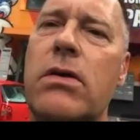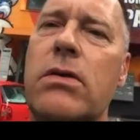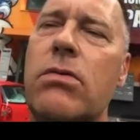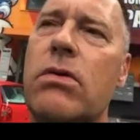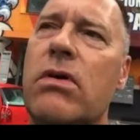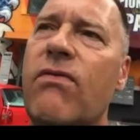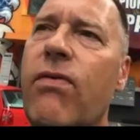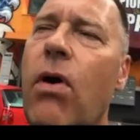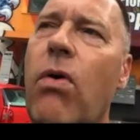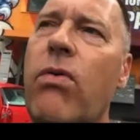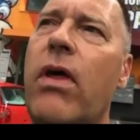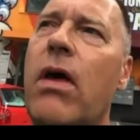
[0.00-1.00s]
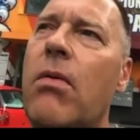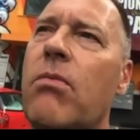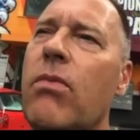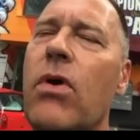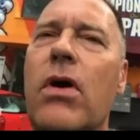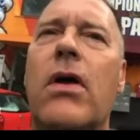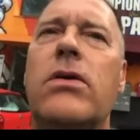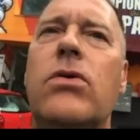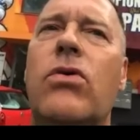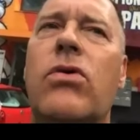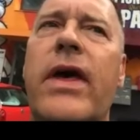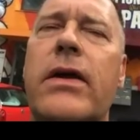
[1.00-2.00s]
You can phone them,
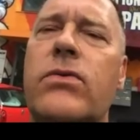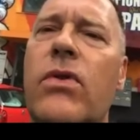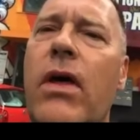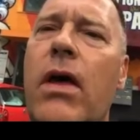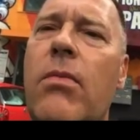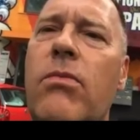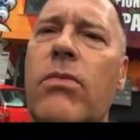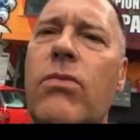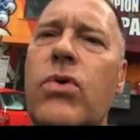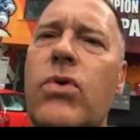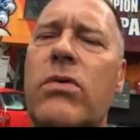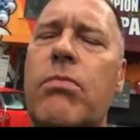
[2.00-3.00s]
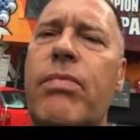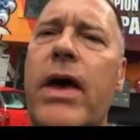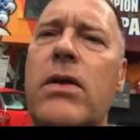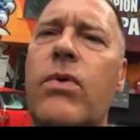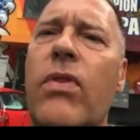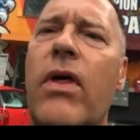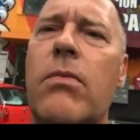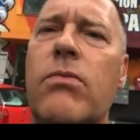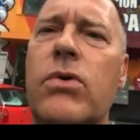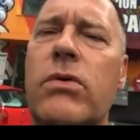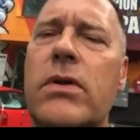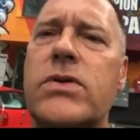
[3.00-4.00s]
you connect to them, you paint with them,
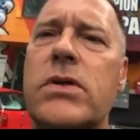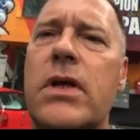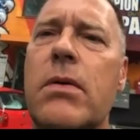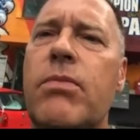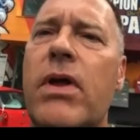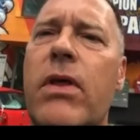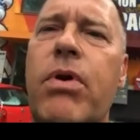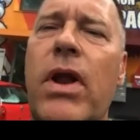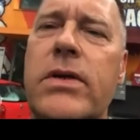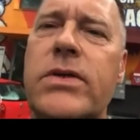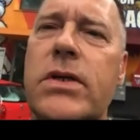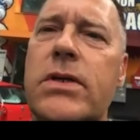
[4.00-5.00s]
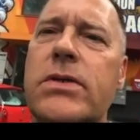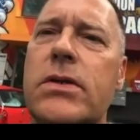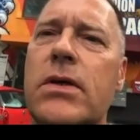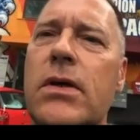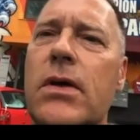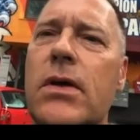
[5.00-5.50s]
you can sleep at their places.